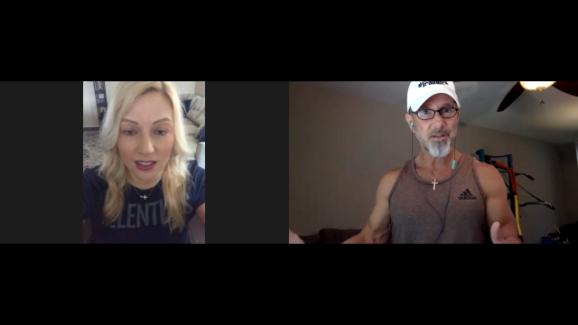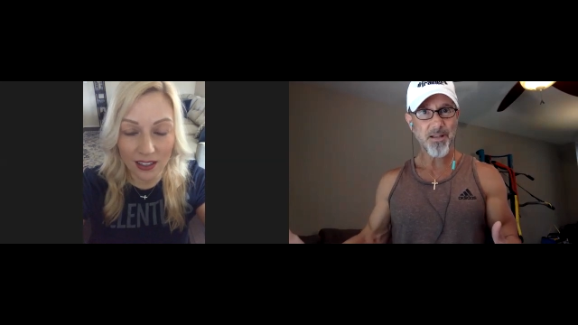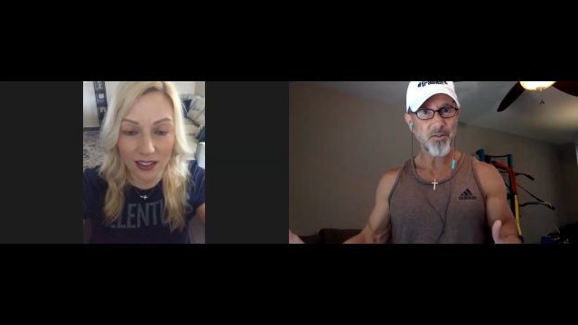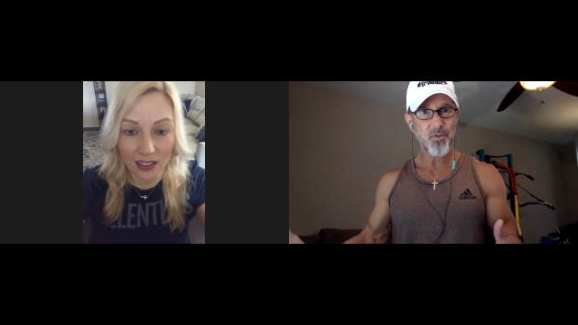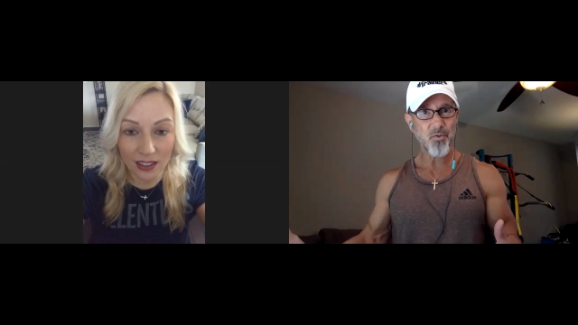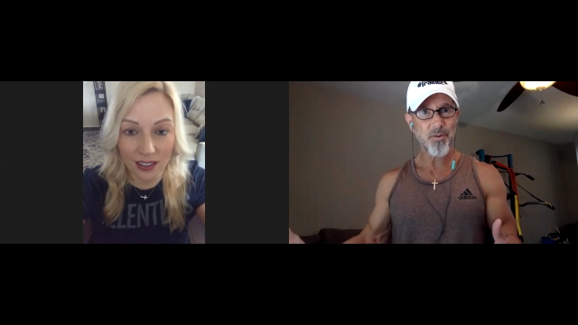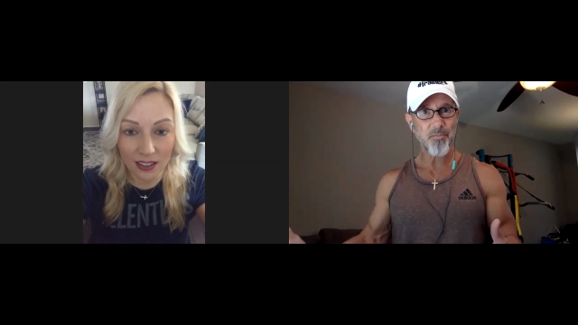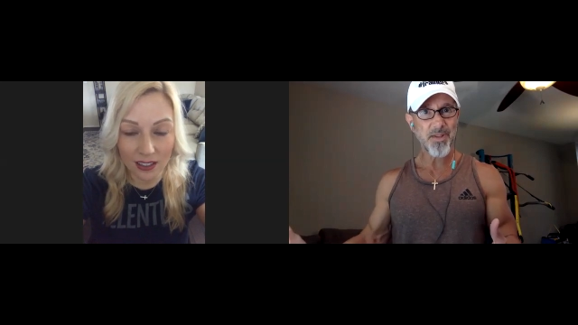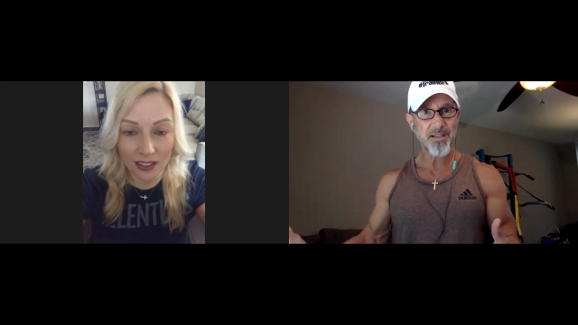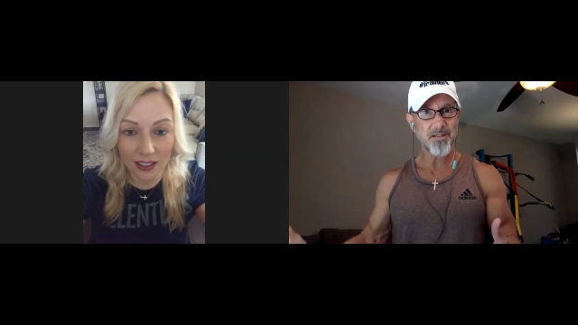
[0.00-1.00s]
Speaker 1: getting sore in
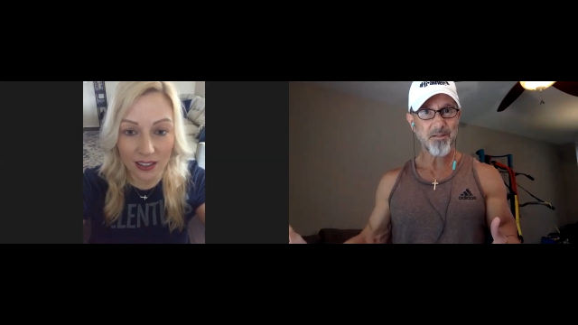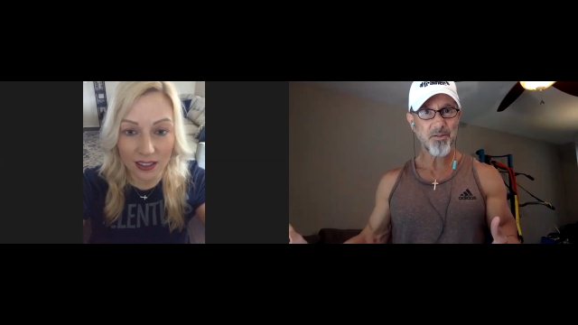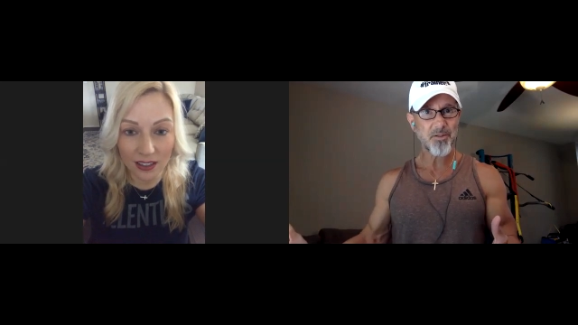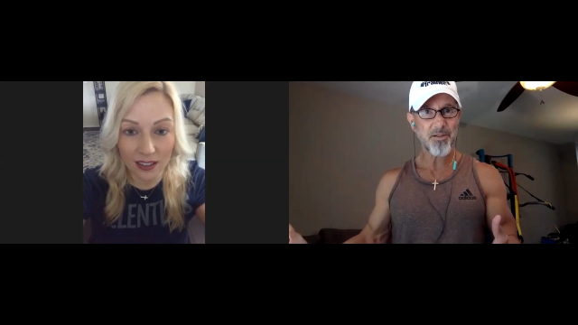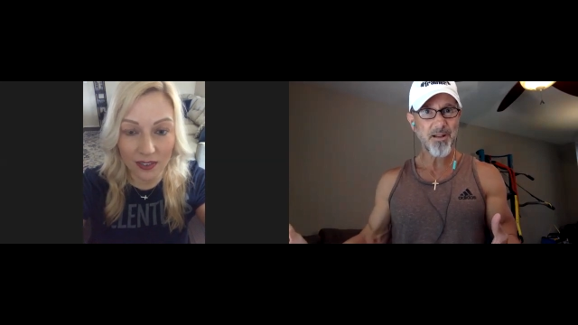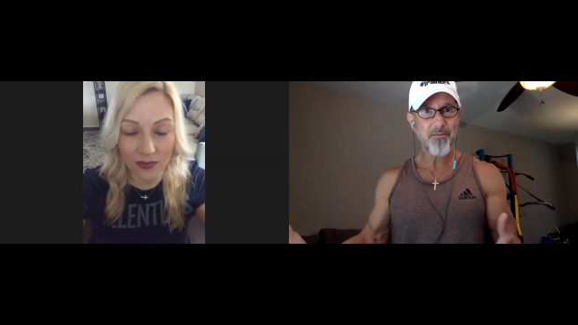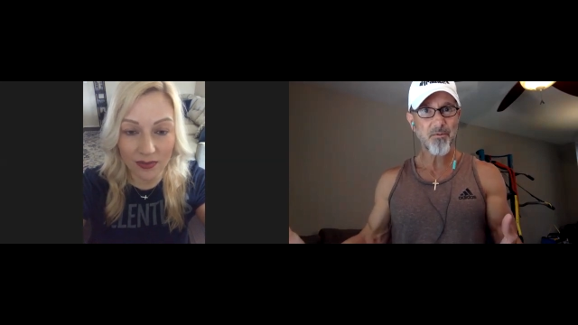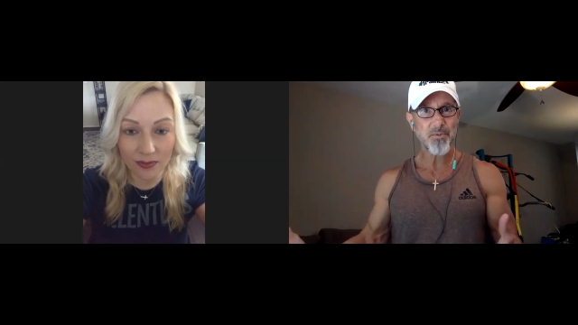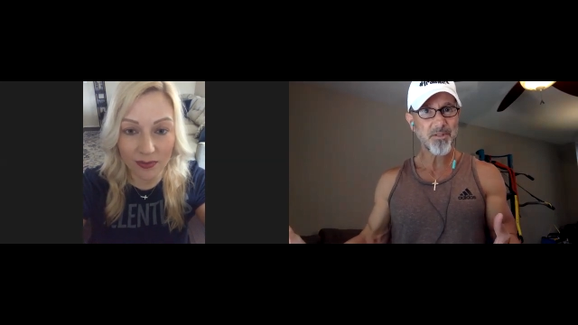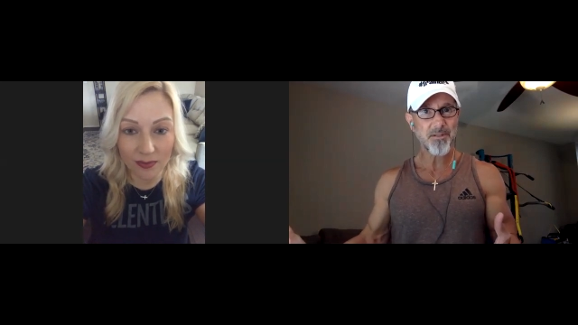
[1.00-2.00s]
places she never
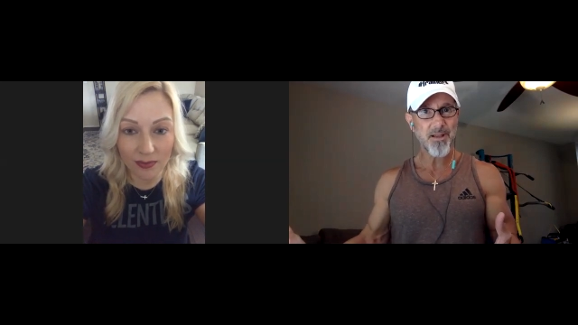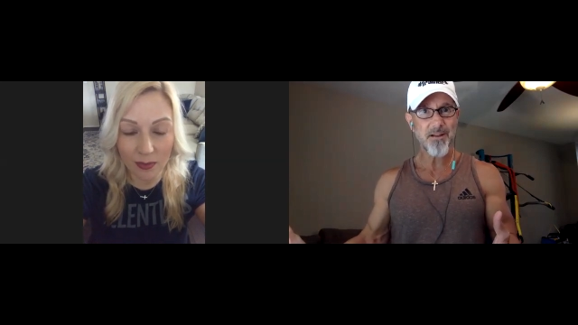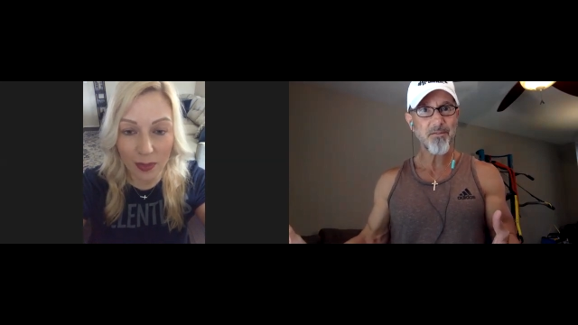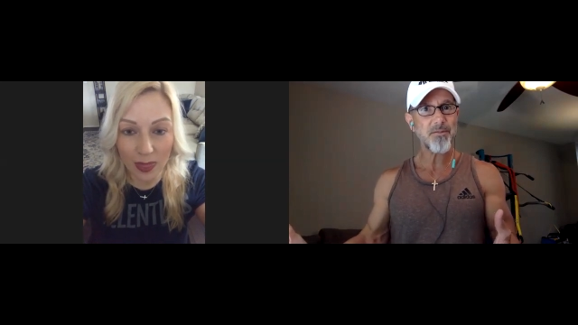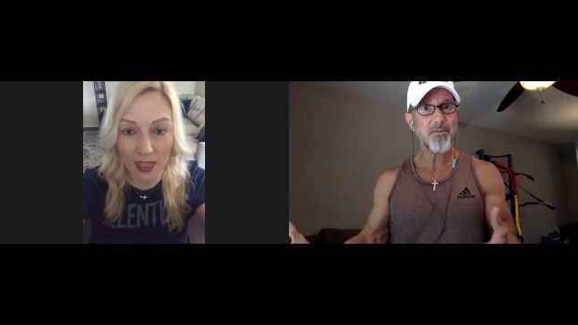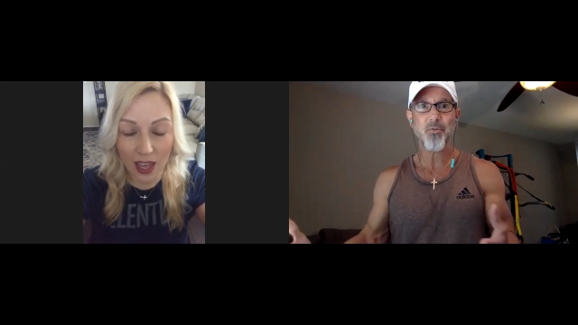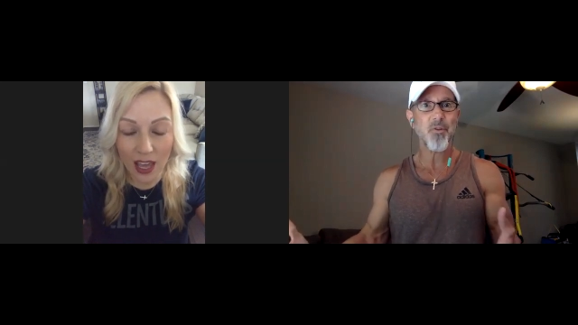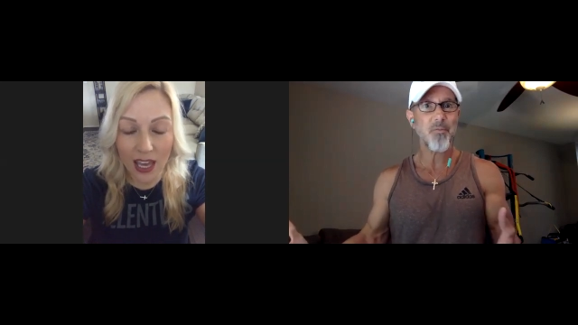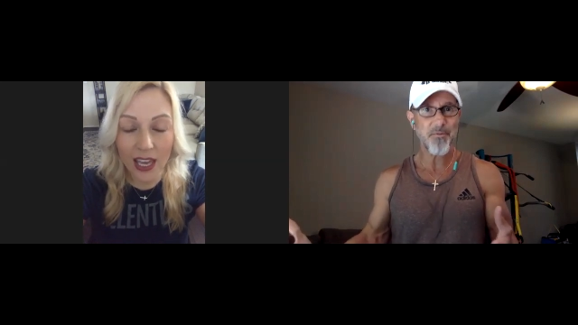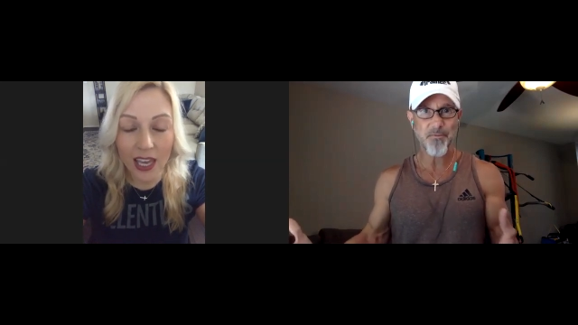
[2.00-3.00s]
was ever sore
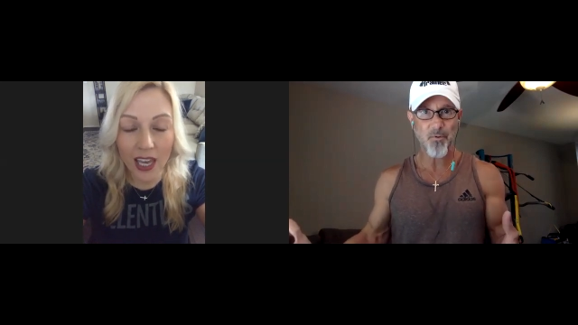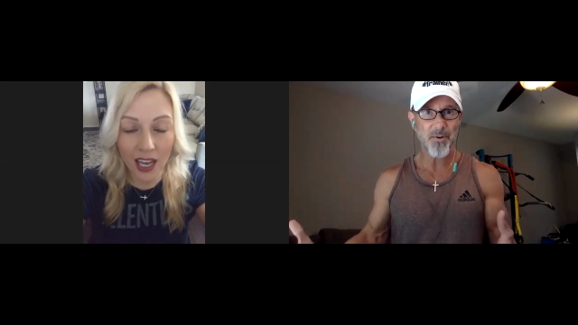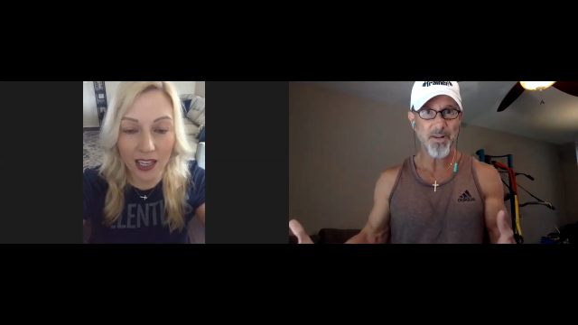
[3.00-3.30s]
before,